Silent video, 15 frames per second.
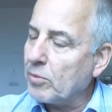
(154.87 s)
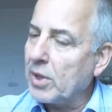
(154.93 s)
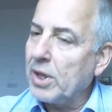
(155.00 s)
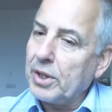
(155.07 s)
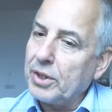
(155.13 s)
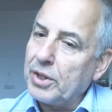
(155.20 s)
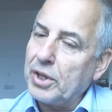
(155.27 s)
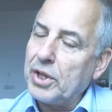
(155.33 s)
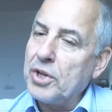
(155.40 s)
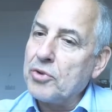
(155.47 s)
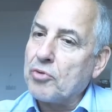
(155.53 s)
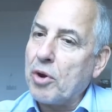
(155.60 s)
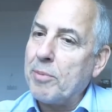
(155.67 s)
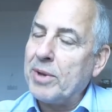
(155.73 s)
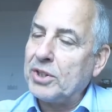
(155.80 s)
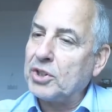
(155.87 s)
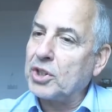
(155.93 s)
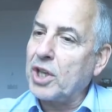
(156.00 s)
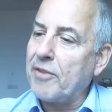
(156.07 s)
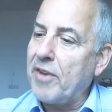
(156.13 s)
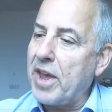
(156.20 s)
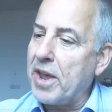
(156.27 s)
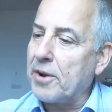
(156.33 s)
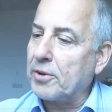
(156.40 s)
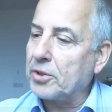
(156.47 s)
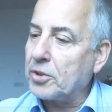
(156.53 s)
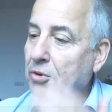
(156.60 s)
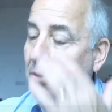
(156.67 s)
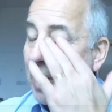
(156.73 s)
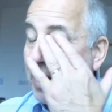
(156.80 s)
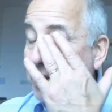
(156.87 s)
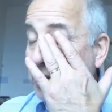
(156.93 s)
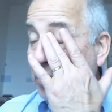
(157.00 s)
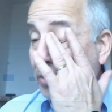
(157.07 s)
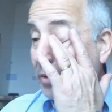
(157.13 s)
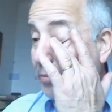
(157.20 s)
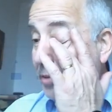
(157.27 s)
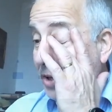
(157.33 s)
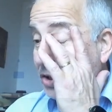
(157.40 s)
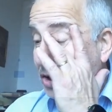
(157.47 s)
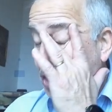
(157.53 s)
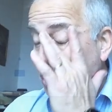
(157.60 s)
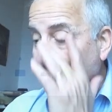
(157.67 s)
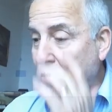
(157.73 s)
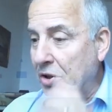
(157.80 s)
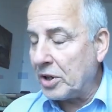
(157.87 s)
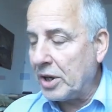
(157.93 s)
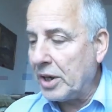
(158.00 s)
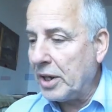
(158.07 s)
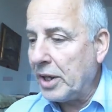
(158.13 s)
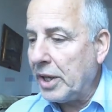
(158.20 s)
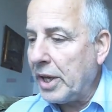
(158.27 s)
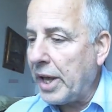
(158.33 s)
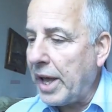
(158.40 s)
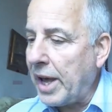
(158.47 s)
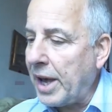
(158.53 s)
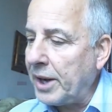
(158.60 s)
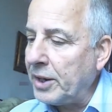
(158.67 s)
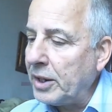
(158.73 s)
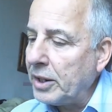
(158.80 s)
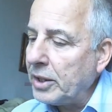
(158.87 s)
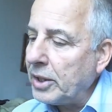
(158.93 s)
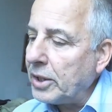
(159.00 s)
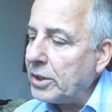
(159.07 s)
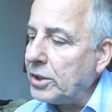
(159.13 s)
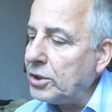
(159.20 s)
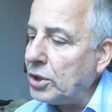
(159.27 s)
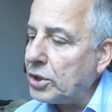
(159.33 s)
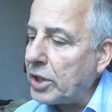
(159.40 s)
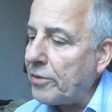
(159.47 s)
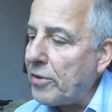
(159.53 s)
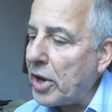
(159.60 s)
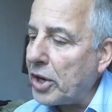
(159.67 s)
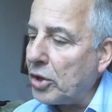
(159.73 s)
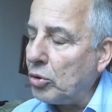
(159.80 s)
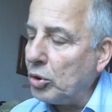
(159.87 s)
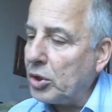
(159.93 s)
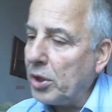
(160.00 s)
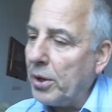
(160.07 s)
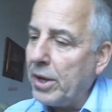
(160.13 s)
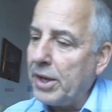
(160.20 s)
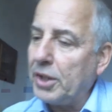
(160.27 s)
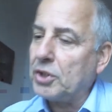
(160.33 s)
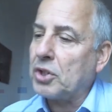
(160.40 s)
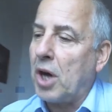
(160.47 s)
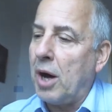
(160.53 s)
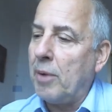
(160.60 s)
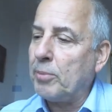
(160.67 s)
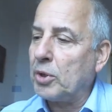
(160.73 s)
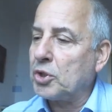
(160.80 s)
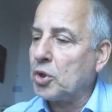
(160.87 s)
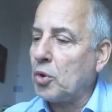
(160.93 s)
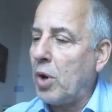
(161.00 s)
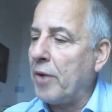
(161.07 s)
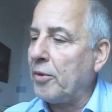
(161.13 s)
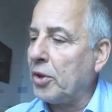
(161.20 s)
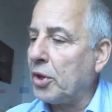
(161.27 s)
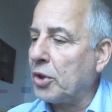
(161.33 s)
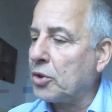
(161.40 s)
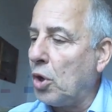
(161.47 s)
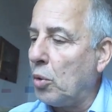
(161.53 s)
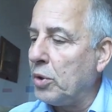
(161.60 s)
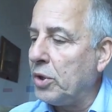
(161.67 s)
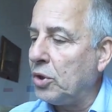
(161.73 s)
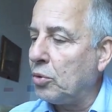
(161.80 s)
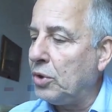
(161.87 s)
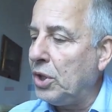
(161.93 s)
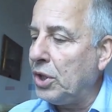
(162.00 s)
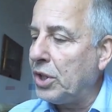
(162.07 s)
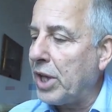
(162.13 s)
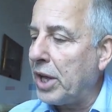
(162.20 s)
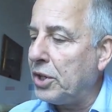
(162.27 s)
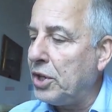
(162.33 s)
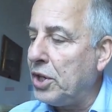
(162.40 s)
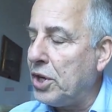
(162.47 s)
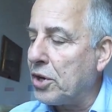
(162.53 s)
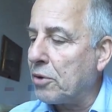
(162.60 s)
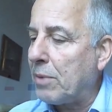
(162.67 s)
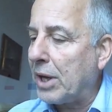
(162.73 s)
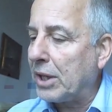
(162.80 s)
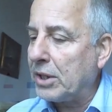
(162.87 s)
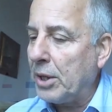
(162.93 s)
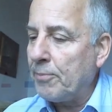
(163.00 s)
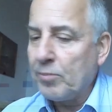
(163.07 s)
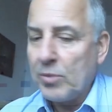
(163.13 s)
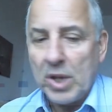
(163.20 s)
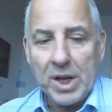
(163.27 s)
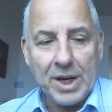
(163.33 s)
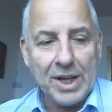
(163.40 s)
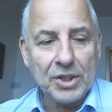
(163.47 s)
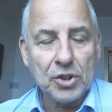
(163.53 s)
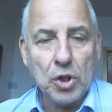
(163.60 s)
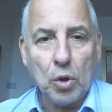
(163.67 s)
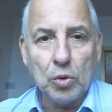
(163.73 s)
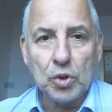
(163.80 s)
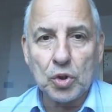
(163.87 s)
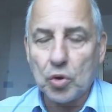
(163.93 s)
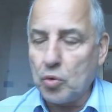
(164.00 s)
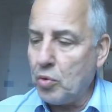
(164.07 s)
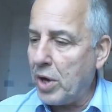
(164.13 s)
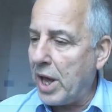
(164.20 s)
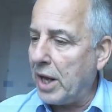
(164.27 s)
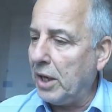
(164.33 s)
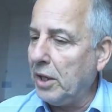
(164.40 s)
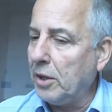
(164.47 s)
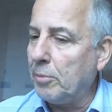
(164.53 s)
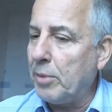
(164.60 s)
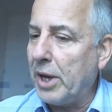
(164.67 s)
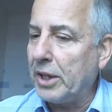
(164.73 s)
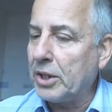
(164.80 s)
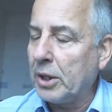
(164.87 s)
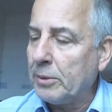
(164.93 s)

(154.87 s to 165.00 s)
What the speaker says: the increment squared, right? So the precision. And this is a very good example, so I will not go into detail here, but let's go through a little bit,